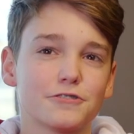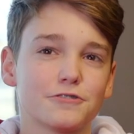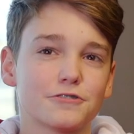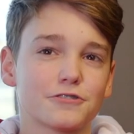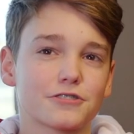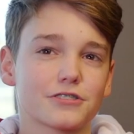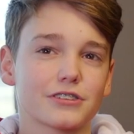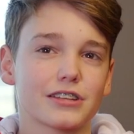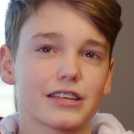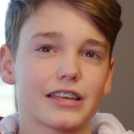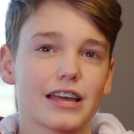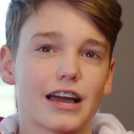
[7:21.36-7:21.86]

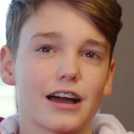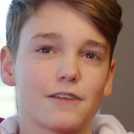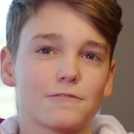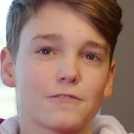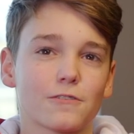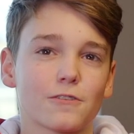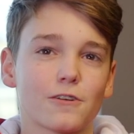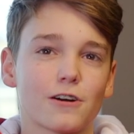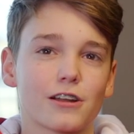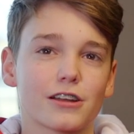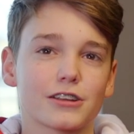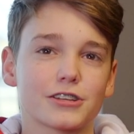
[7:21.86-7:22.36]
usually have a
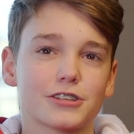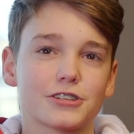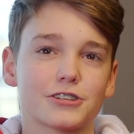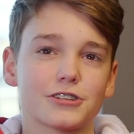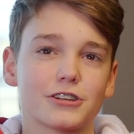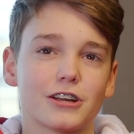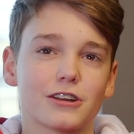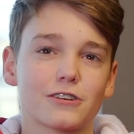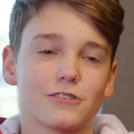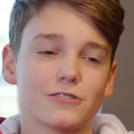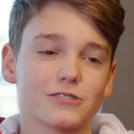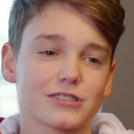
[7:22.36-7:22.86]
lot of
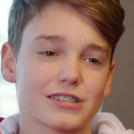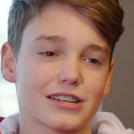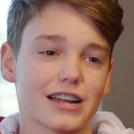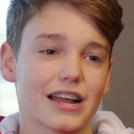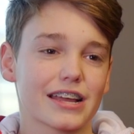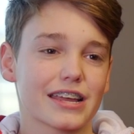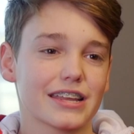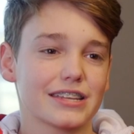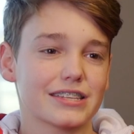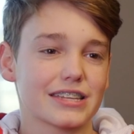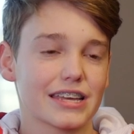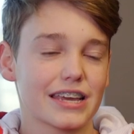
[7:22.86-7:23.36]
struggles, and I
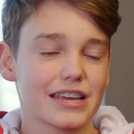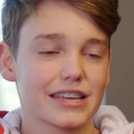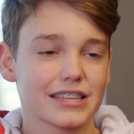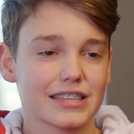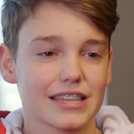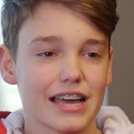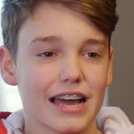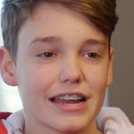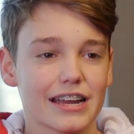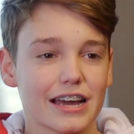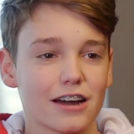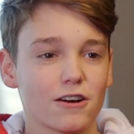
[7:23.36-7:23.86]
can take
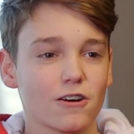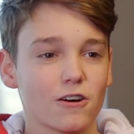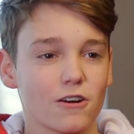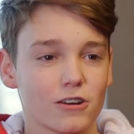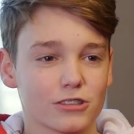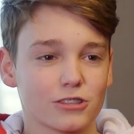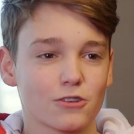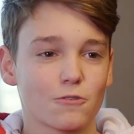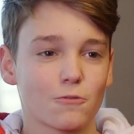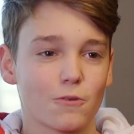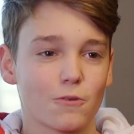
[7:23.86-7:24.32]
that out on the